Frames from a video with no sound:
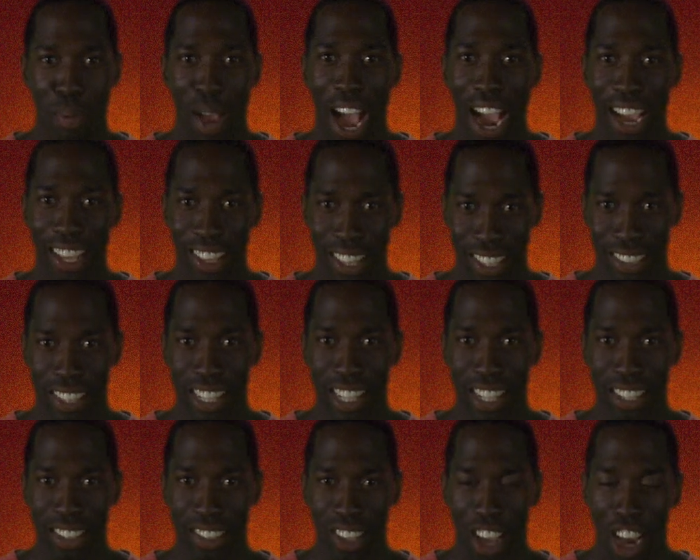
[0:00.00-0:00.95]
behind the
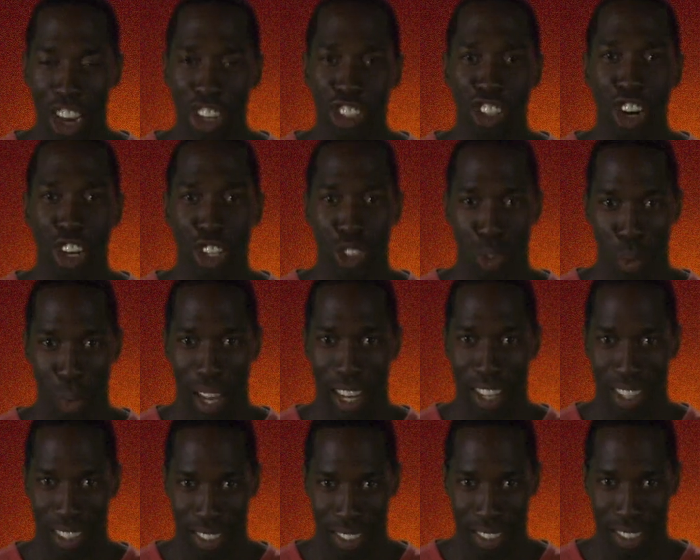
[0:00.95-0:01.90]
scenes on Dark
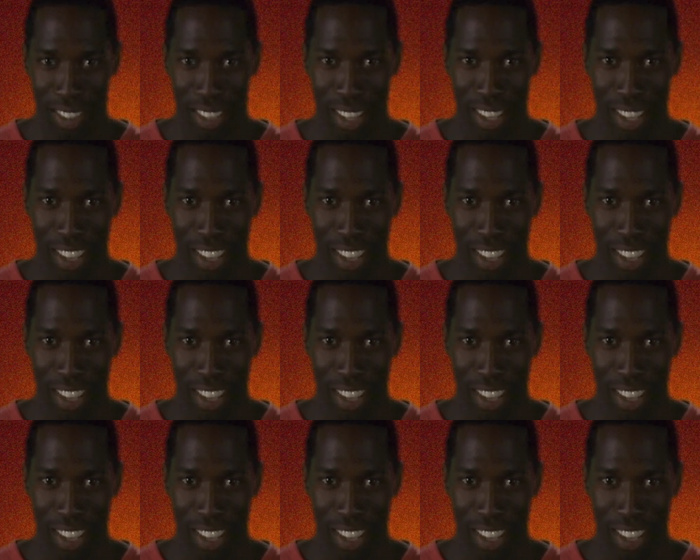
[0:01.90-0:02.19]
Dwellings,